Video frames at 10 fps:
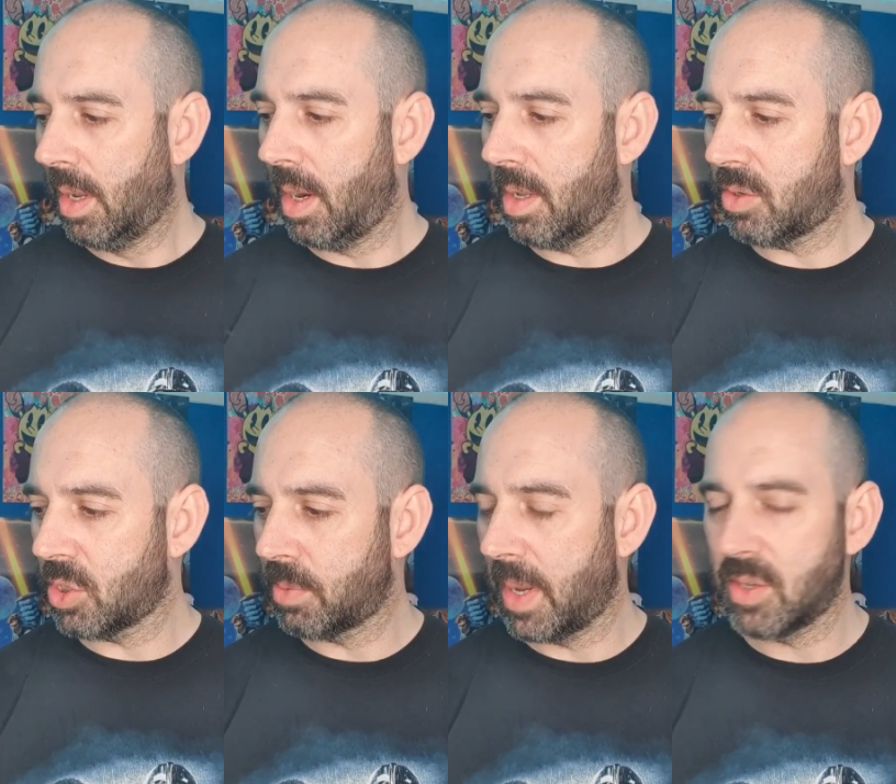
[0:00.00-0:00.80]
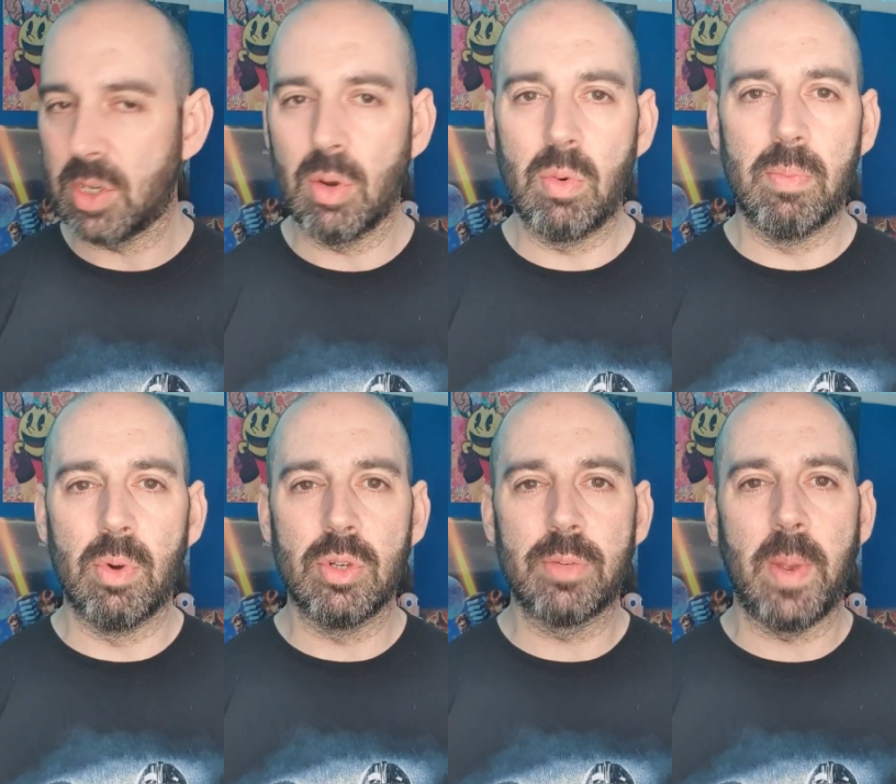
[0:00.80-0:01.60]
that just makes it all the
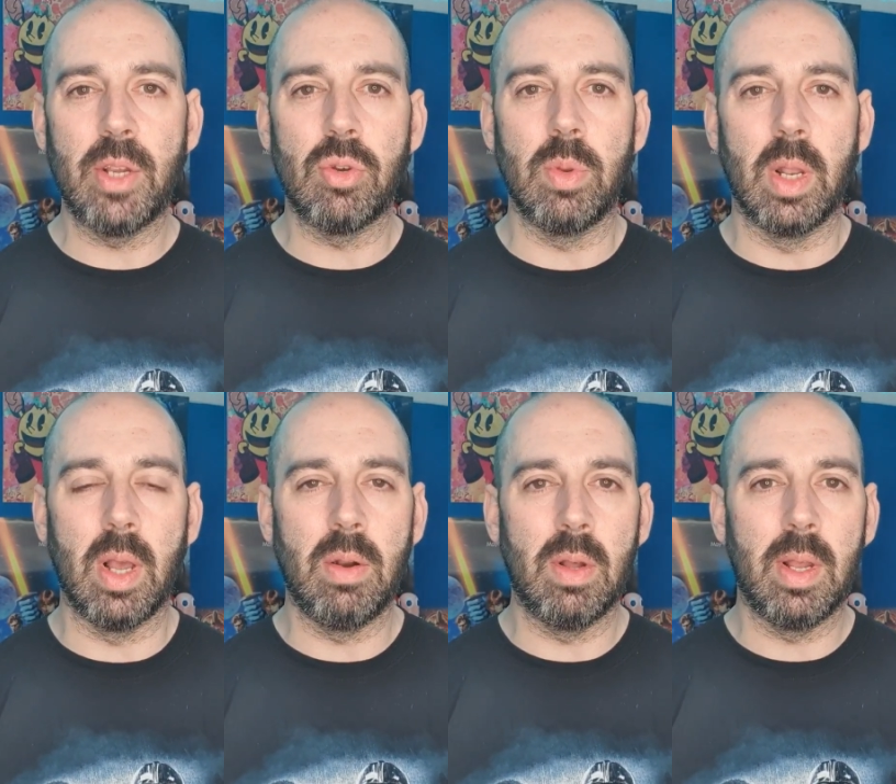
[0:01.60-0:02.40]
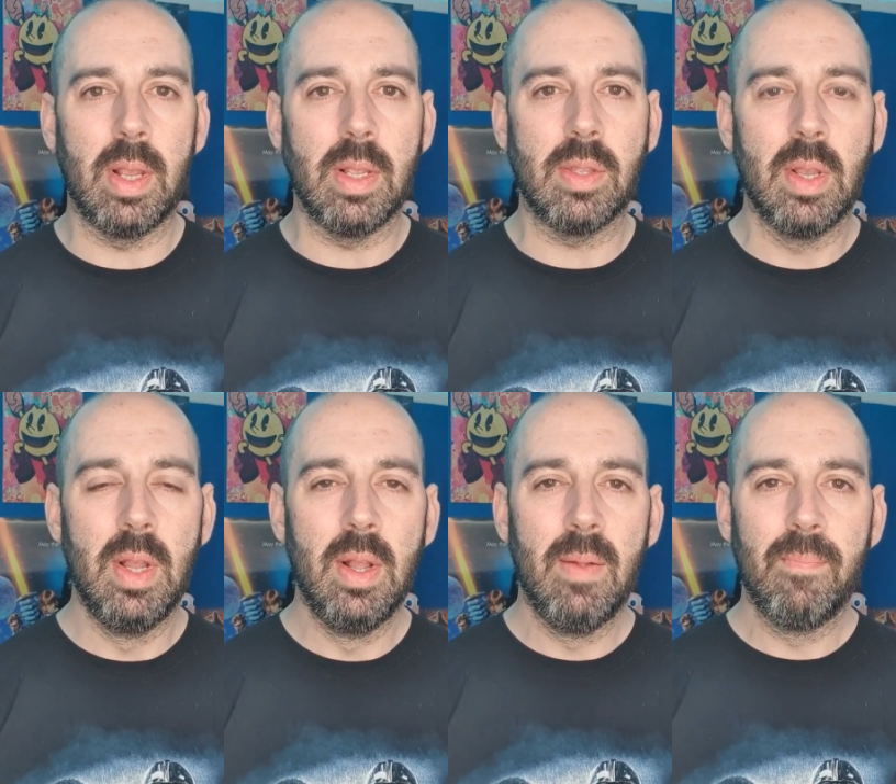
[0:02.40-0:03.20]
more special, you know, like
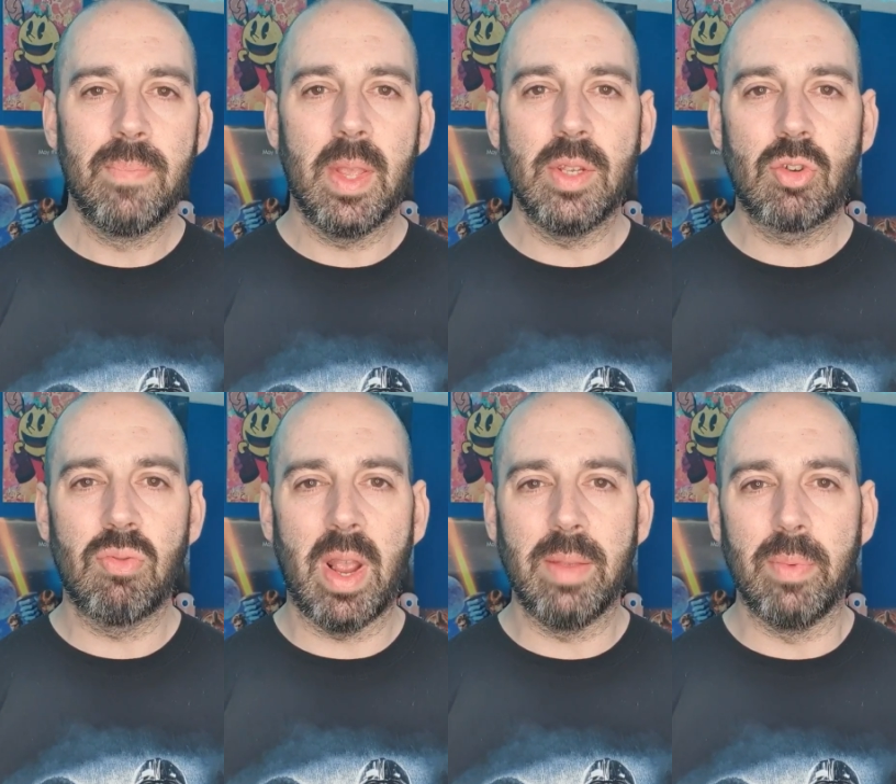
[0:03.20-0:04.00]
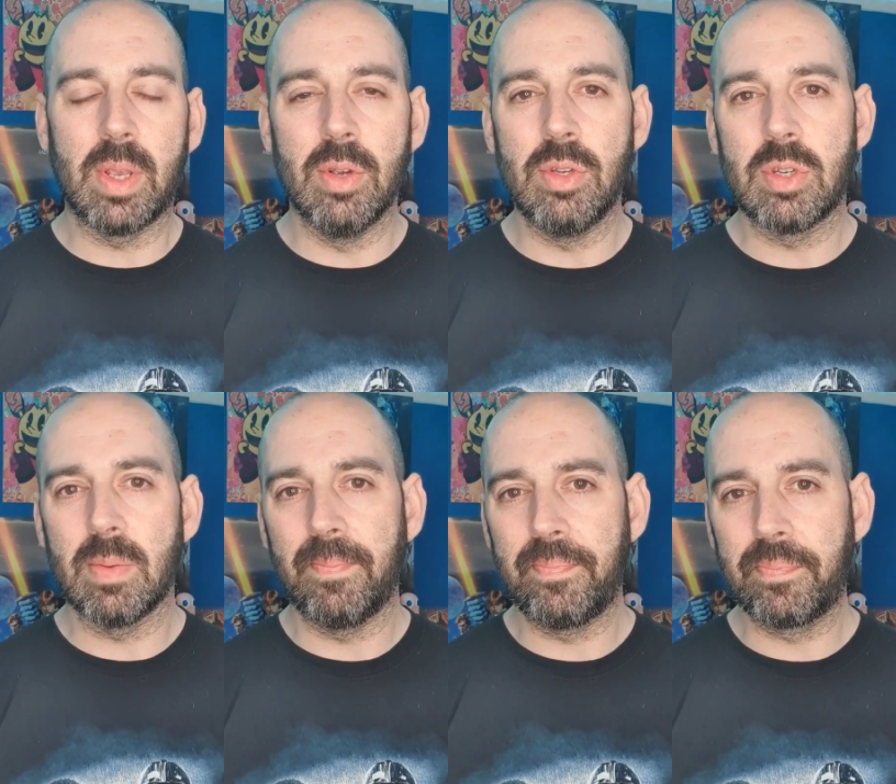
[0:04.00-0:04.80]
it's great
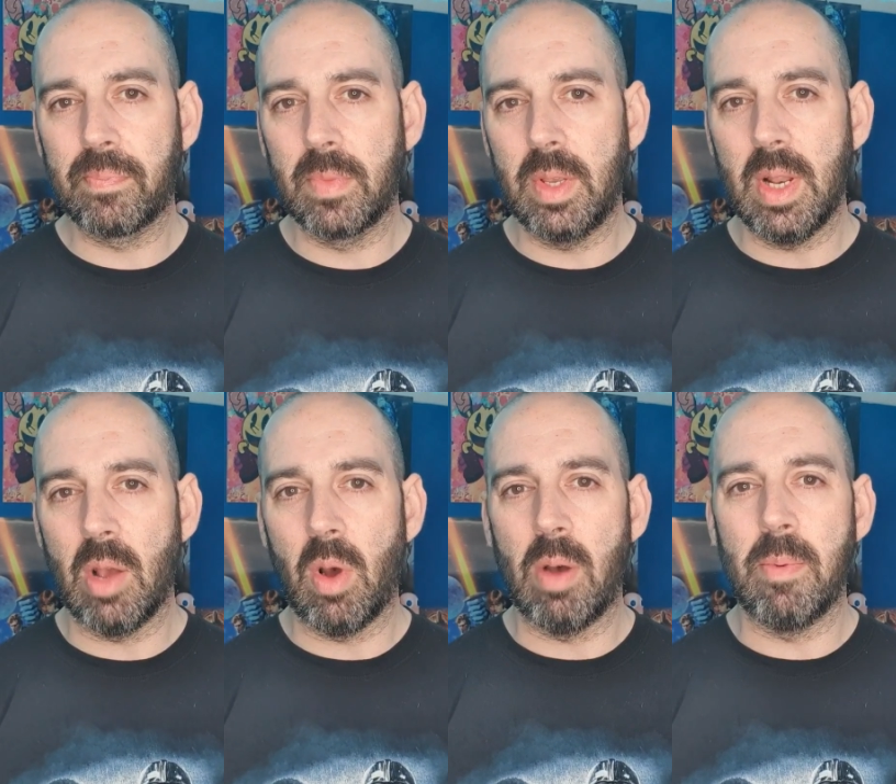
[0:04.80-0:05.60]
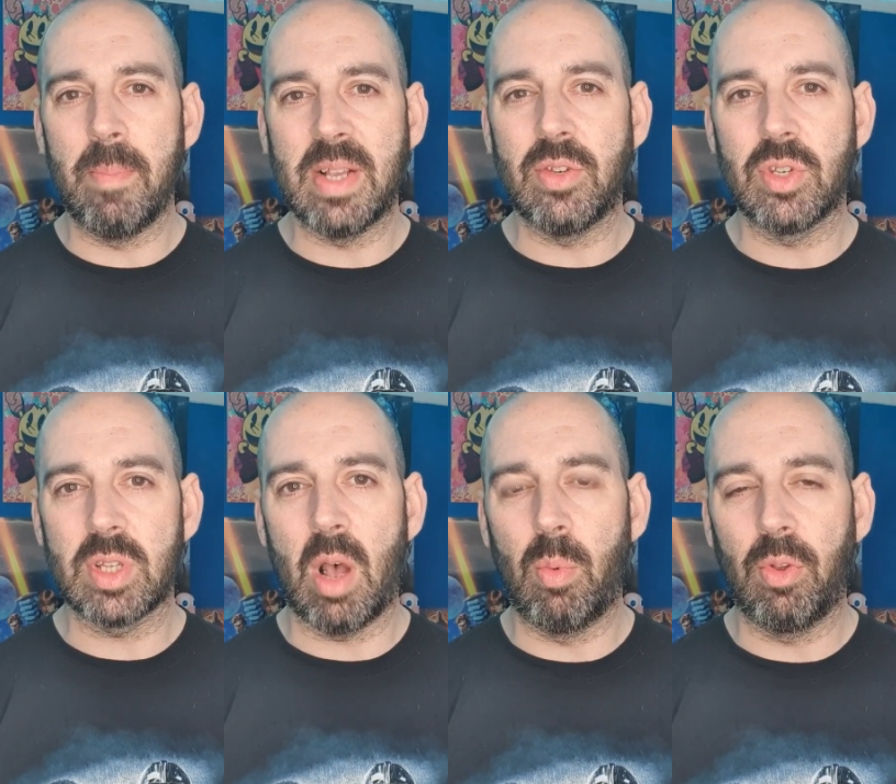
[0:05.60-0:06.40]
because, you know, I'm a massive
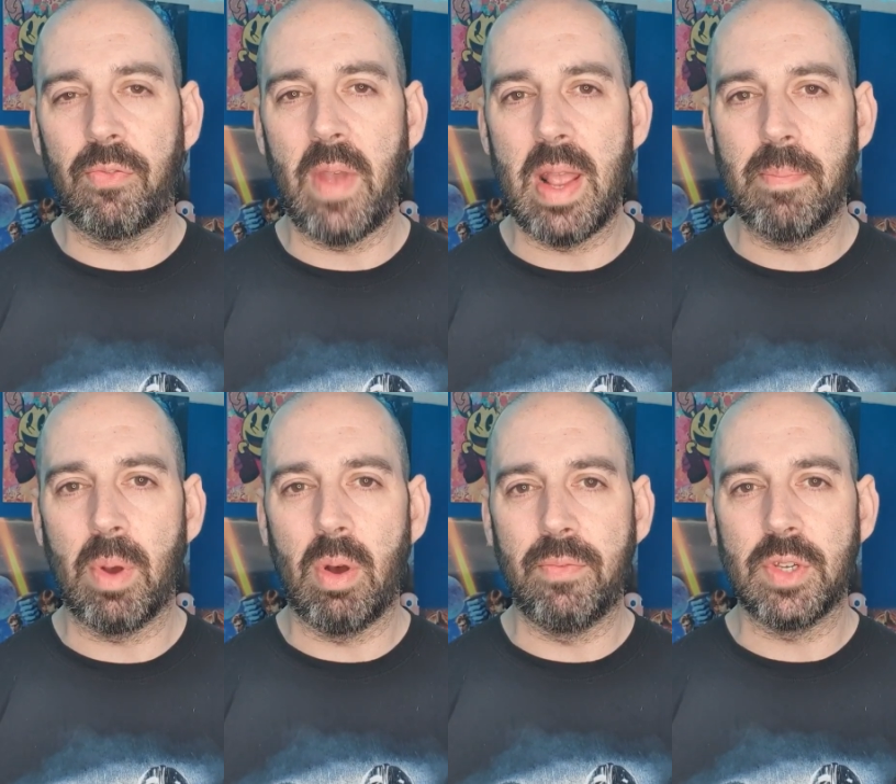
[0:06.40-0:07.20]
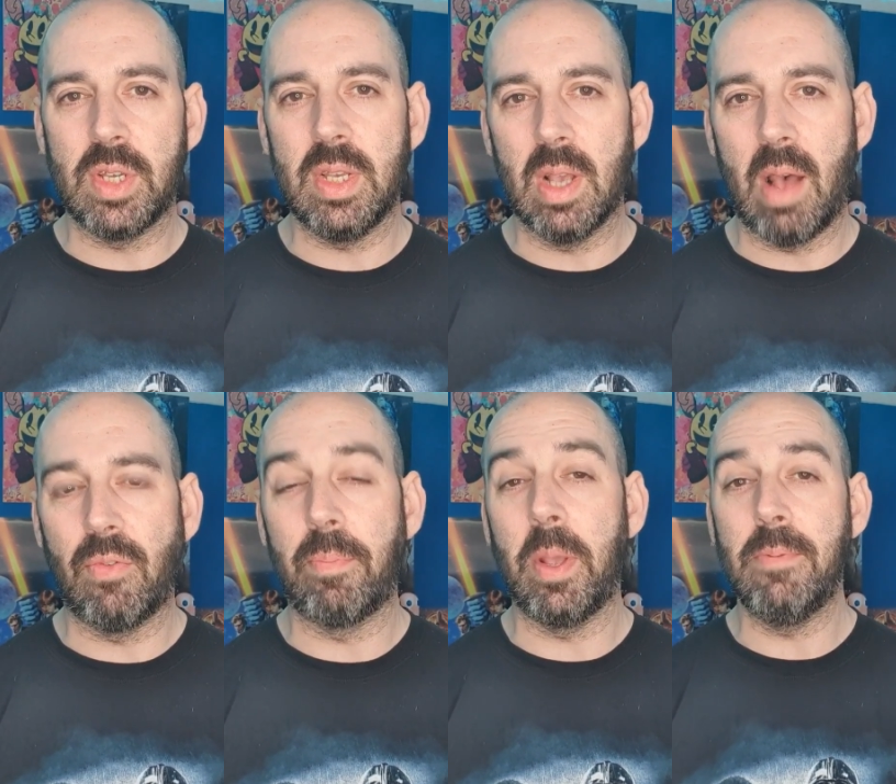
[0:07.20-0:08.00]
Star Wars fan, but obviously
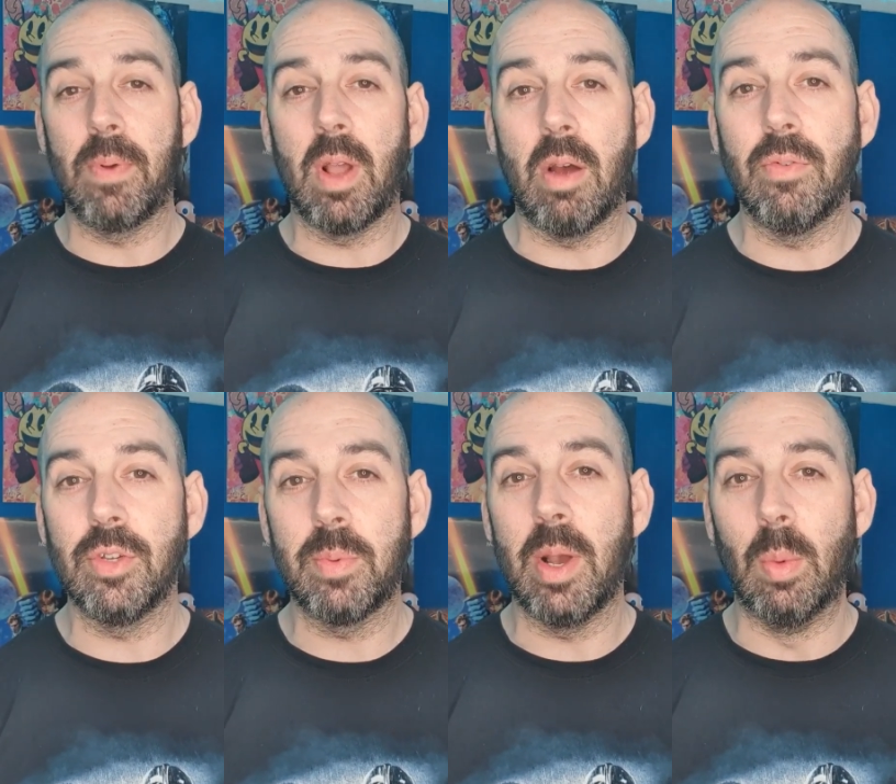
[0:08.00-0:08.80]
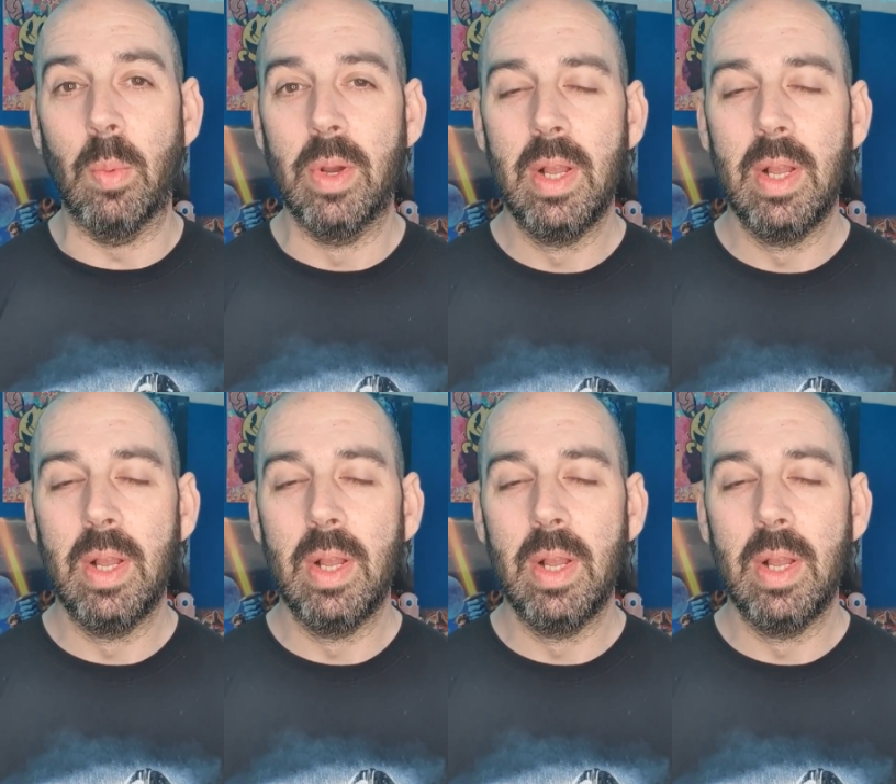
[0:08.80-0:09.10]
other people are as well.